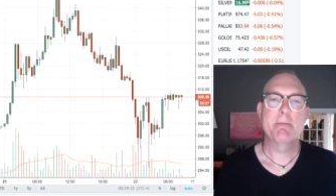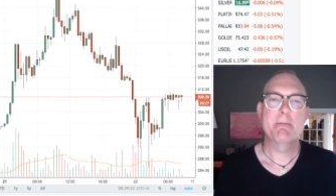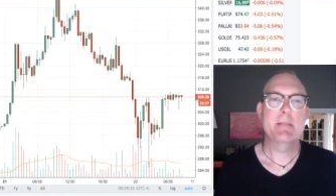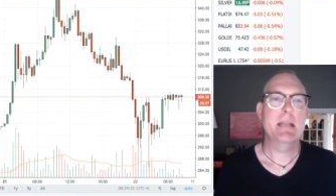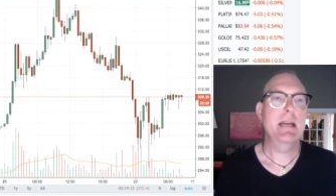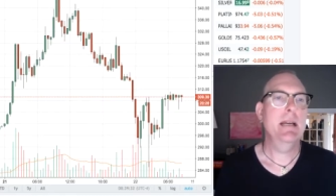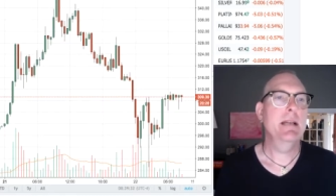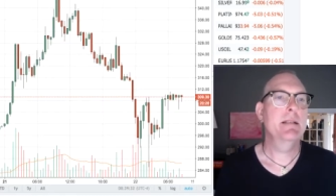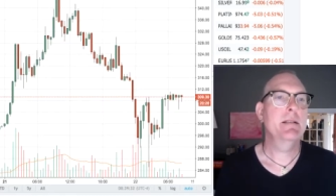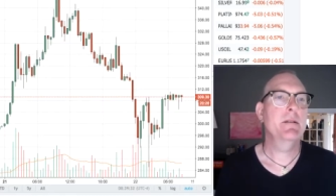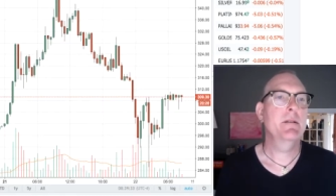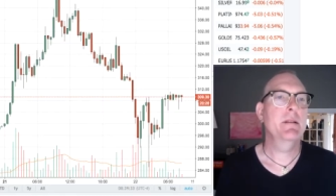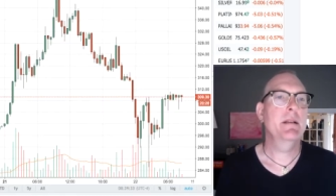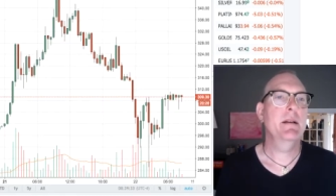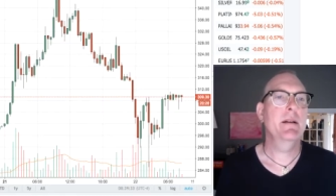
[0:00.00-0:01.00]
And so
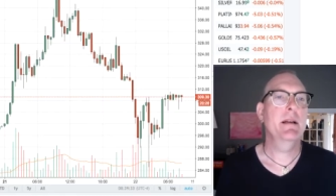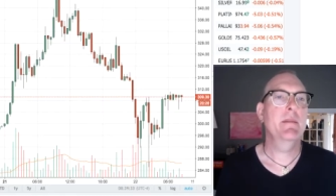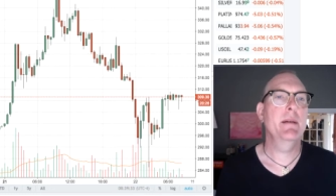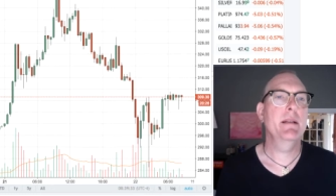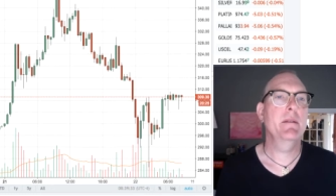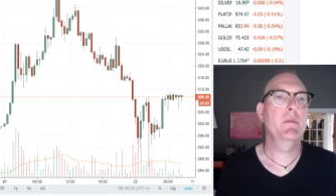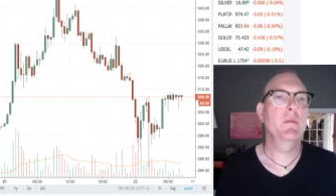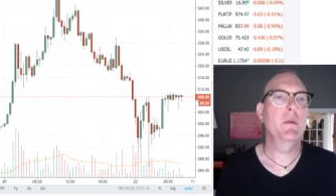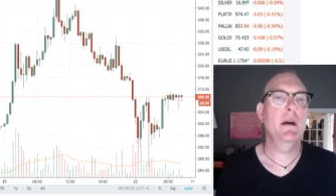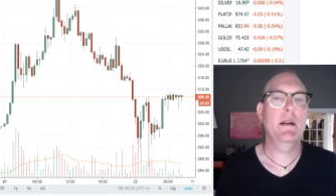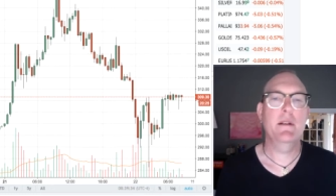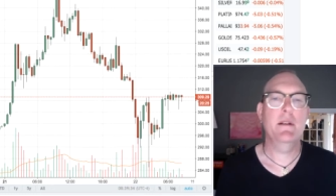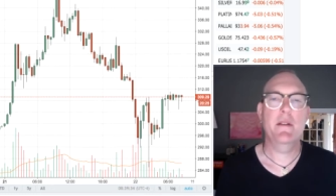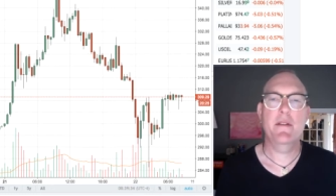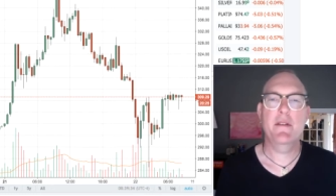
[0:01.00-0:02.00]
Ethereum on the on
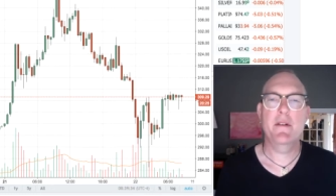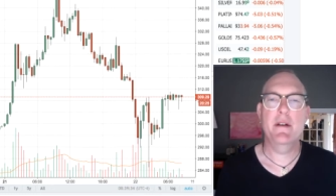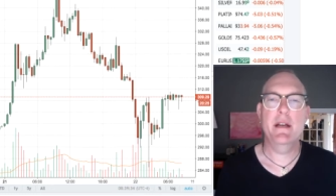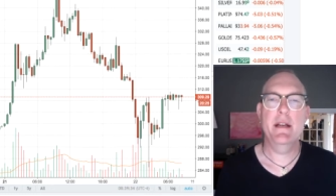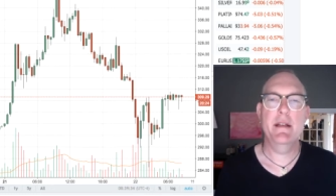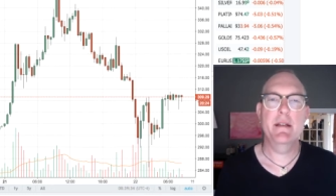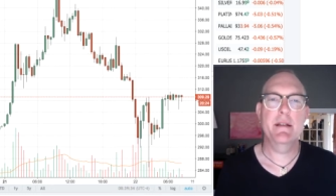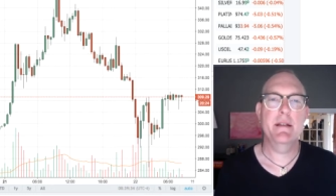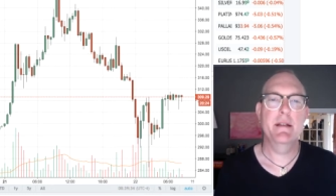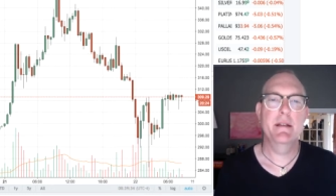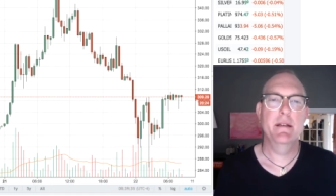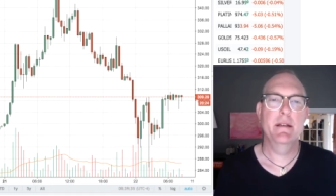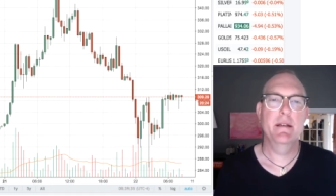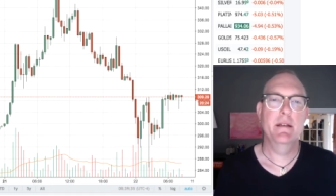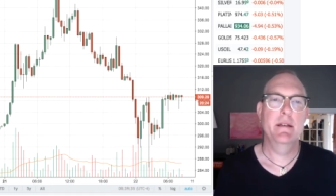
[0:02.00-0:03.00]
the thirties,
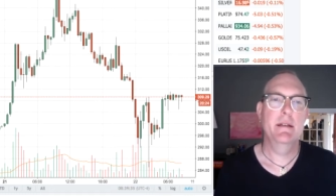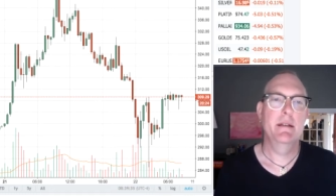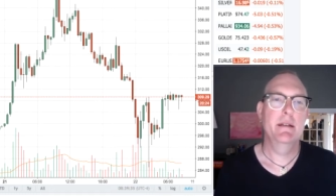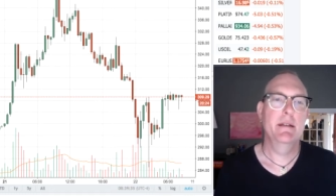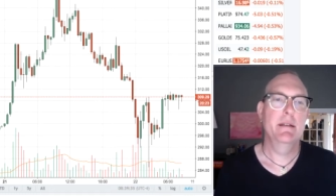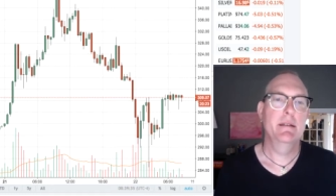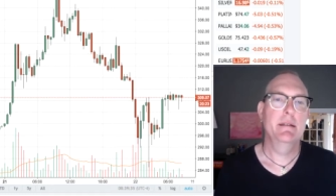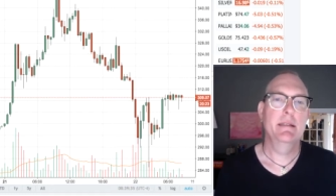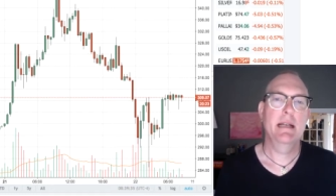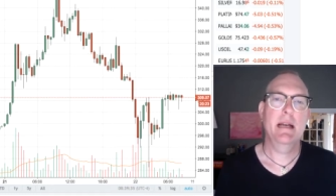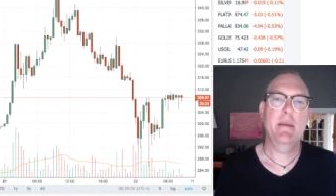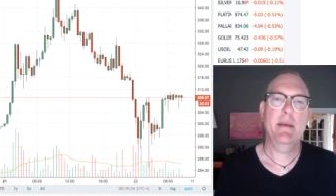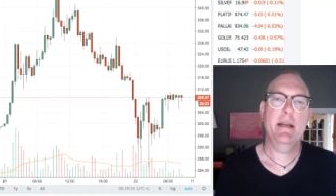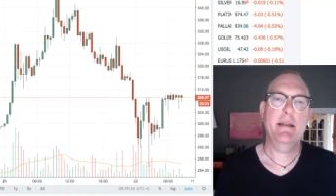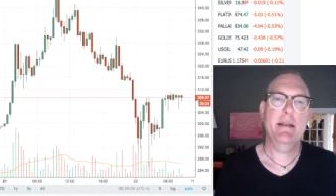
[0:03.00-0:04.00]
not
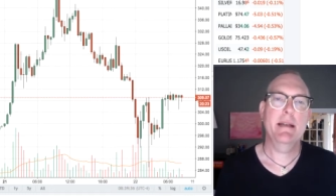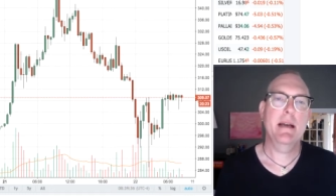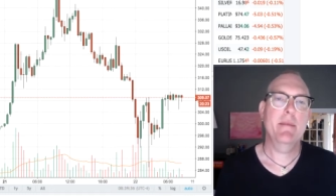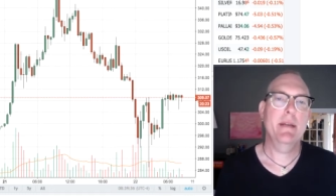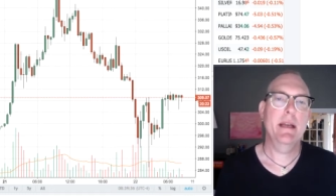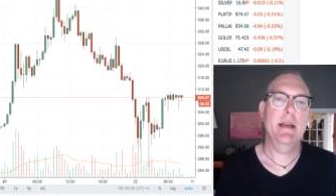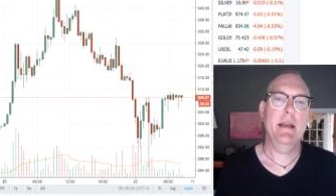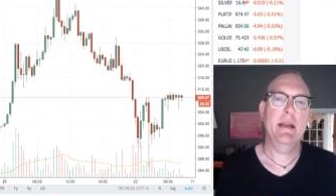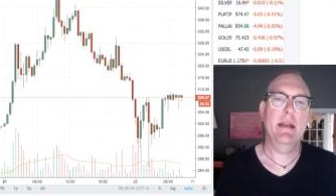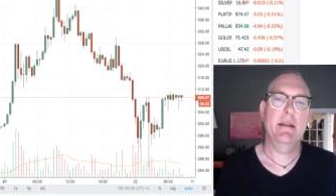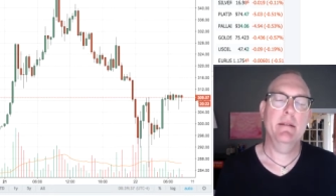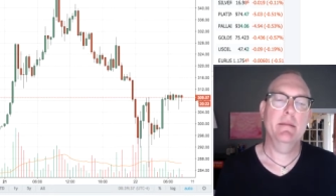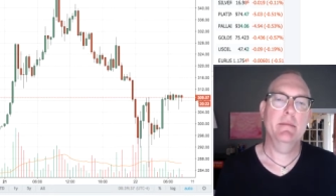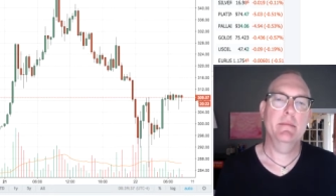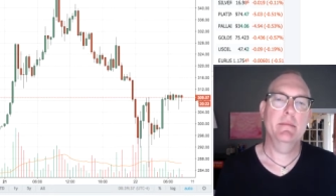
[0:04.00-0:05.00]
a bad time to get
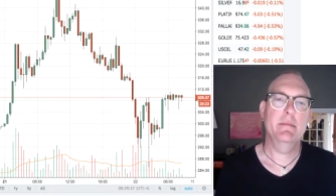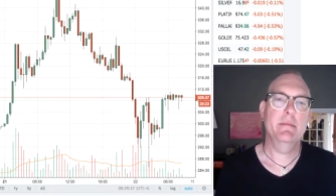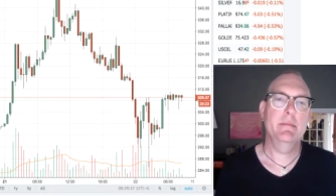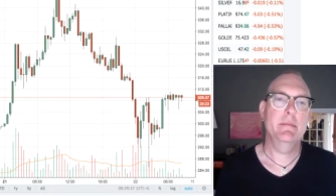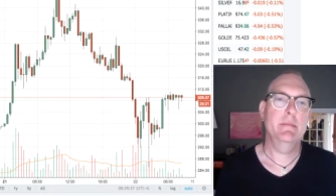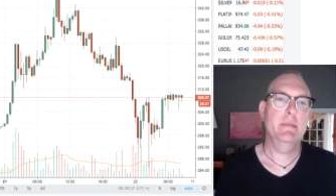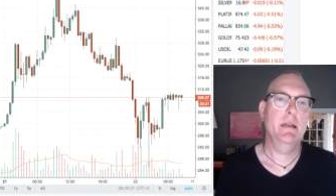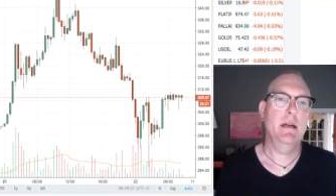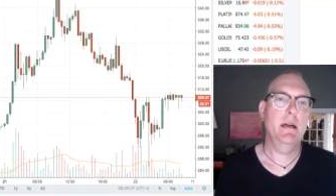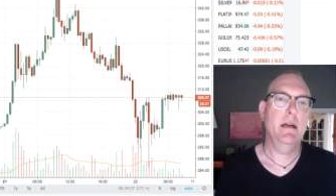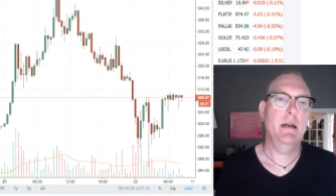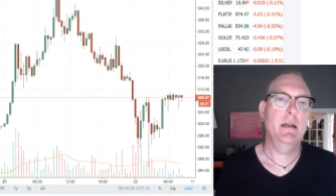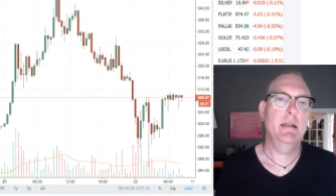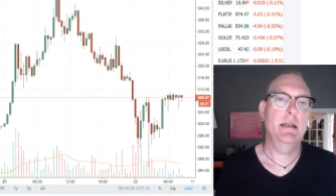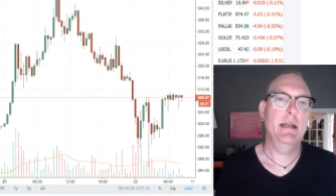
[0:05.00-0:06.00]
in.
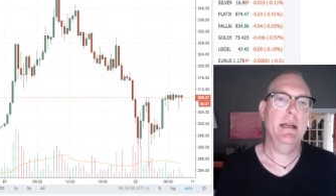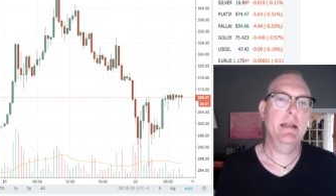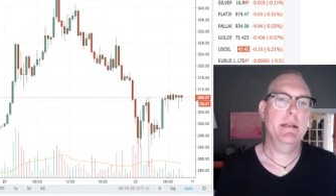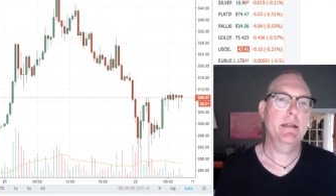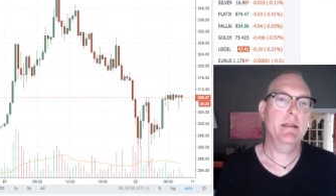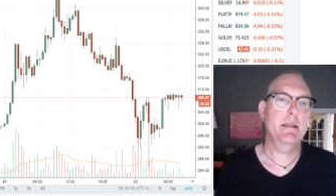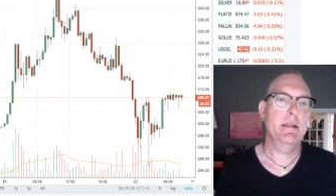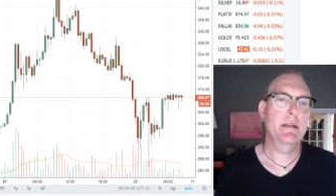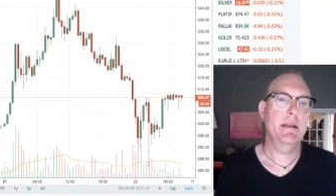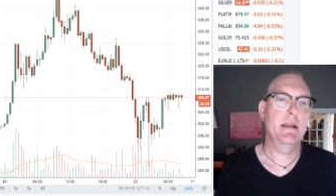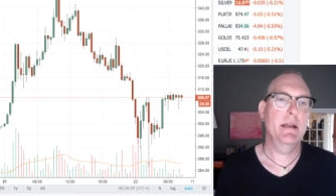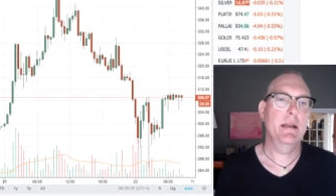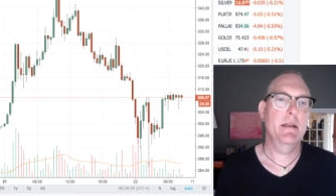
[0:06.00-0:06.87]
Uh, it is. It has